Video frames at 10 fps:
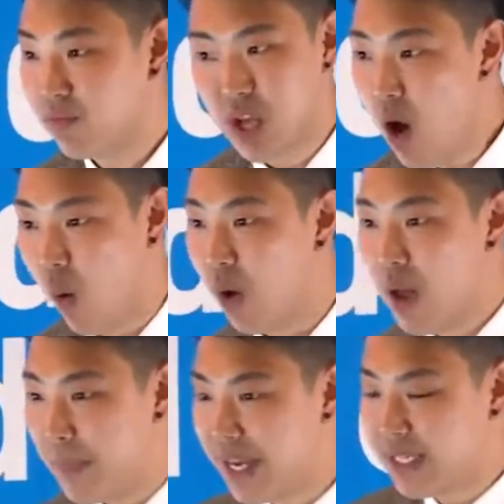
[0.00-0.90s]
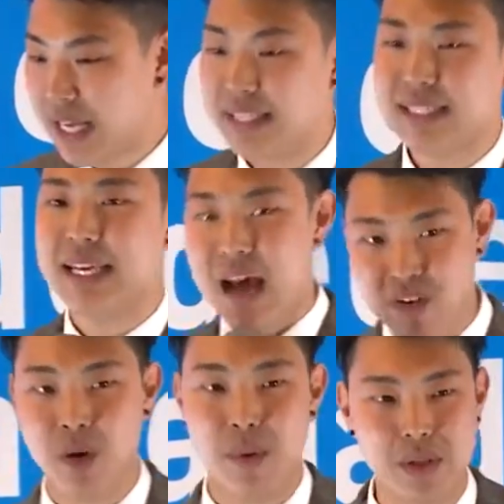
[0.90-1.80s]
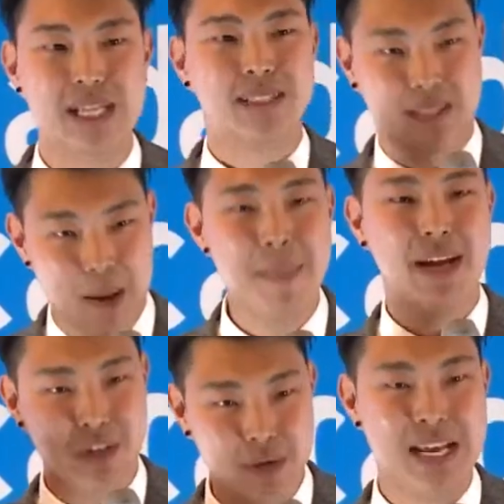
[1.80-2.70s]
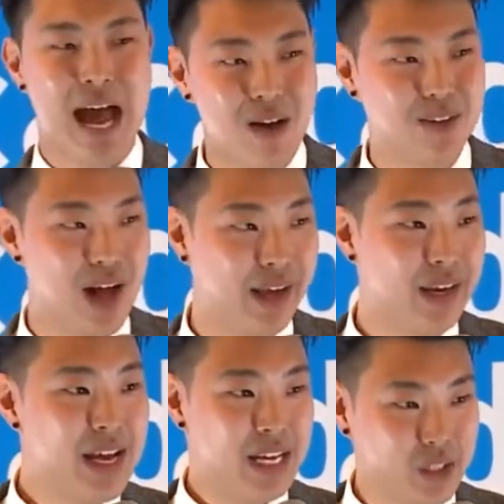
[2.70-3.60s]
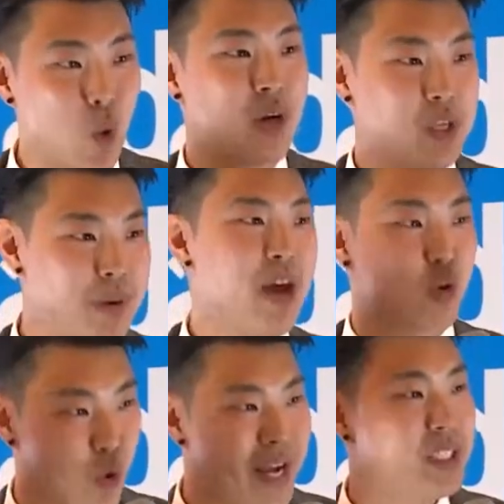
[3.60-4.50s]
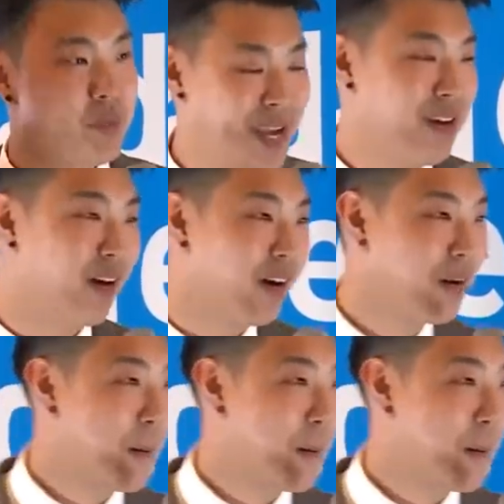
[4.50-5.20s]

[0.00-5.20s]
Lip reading: No, because it's inevitable that somebody in your downline is going to be a great speaker.